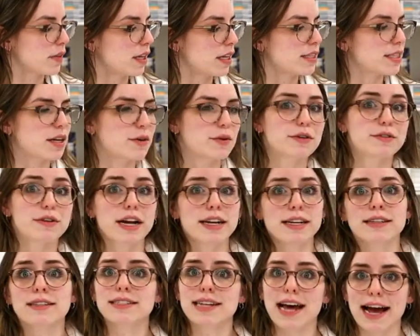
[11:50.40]
So we're
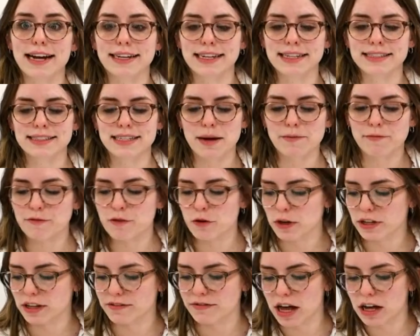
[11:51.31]
running the tacking step
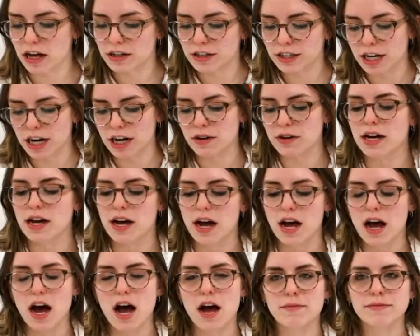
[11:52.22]
for the Velcro.
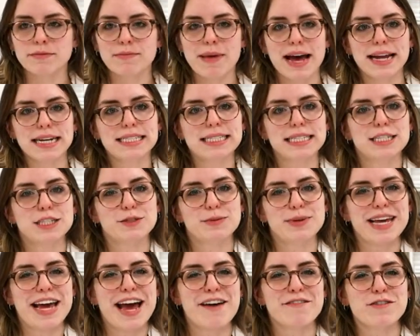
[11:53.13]
Um, Madison, do
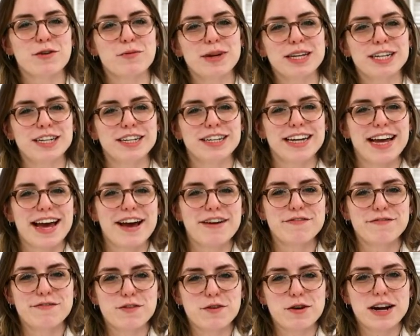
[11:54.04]
we have a winner
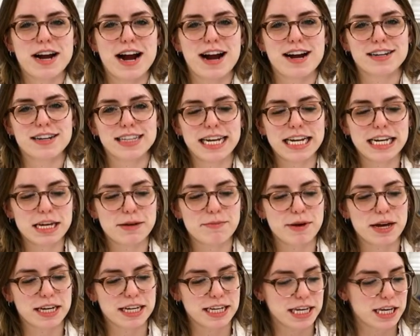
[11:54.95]
yet for our
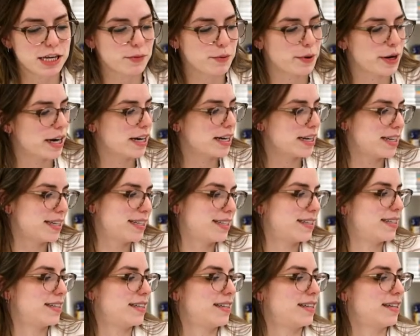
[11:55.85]
ladybug keyword?
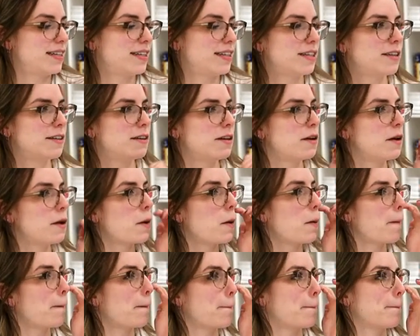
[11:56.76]
We do. It
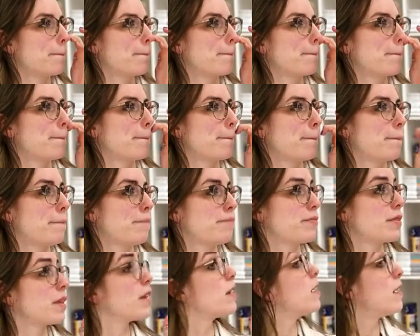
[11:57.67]
is
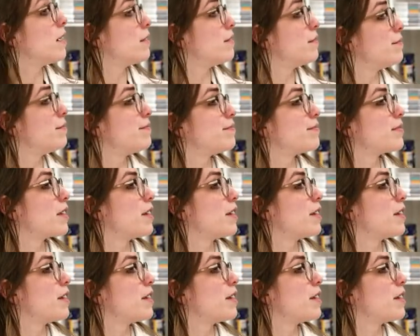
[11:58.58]
Vicky Fox.